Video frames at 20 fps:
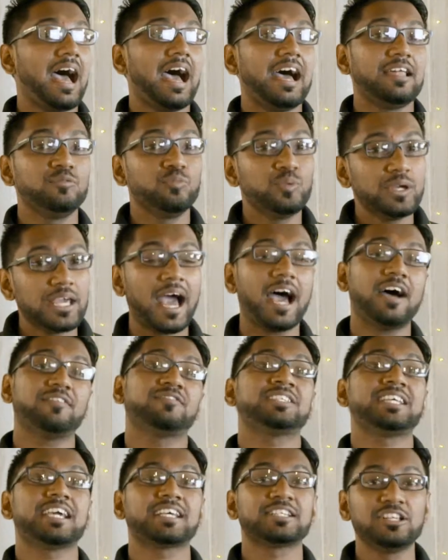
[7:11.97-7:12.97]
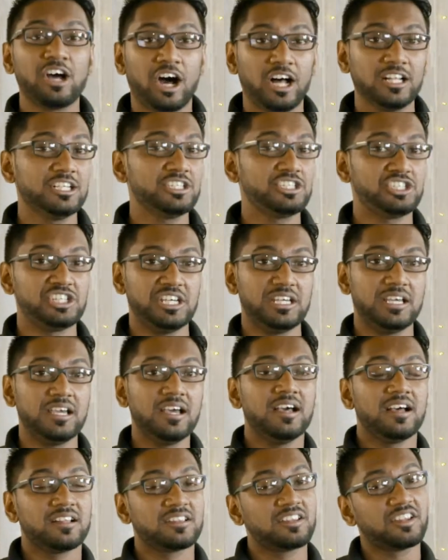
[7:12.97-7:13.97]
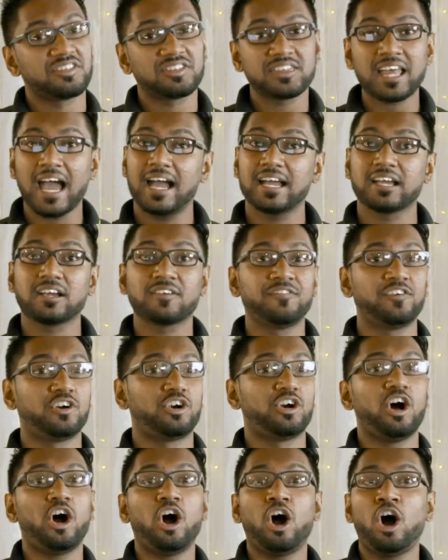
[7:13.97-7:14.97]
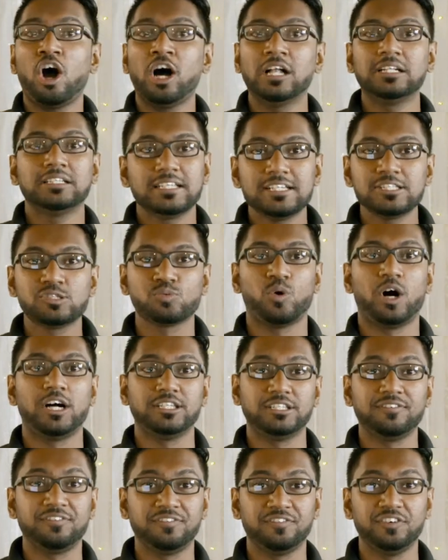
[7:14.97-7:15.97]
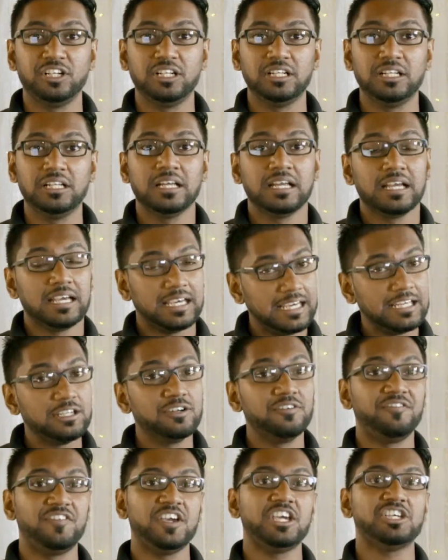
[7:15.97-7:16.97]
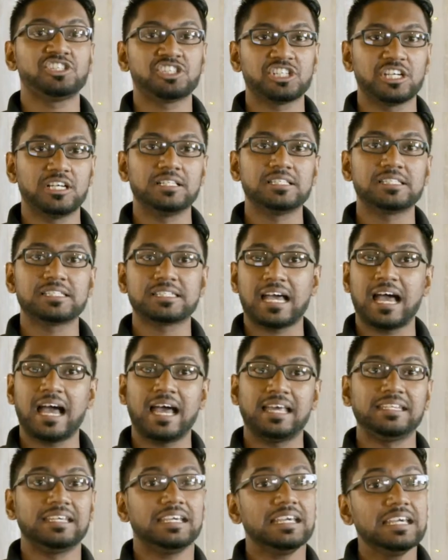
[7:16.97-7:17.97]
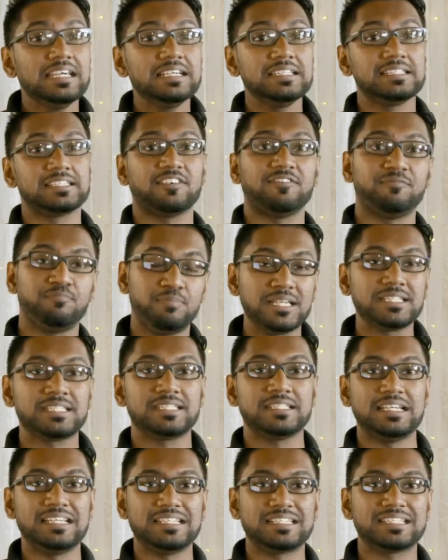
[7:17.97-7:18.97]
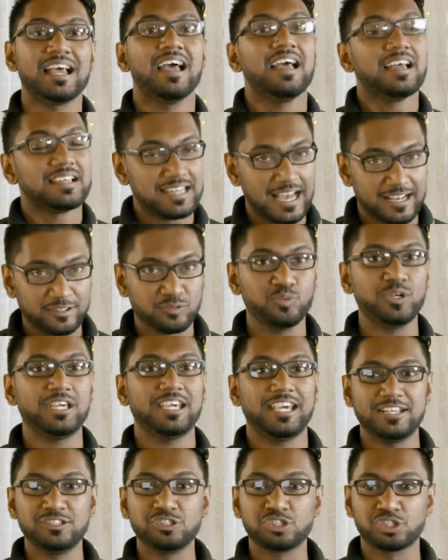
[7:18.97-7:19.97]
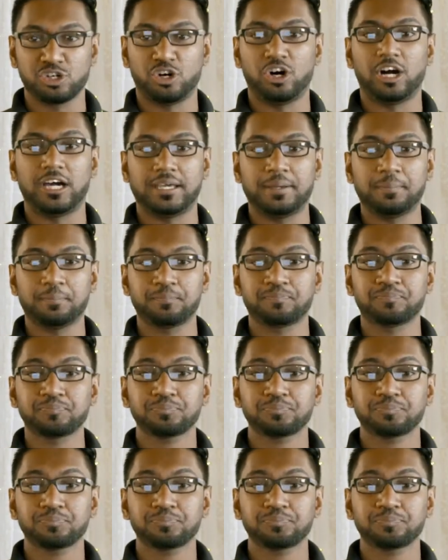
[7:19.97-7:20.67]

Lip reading: And we have technology to thank for all these wonderful innovations and ease of business that we enjoy.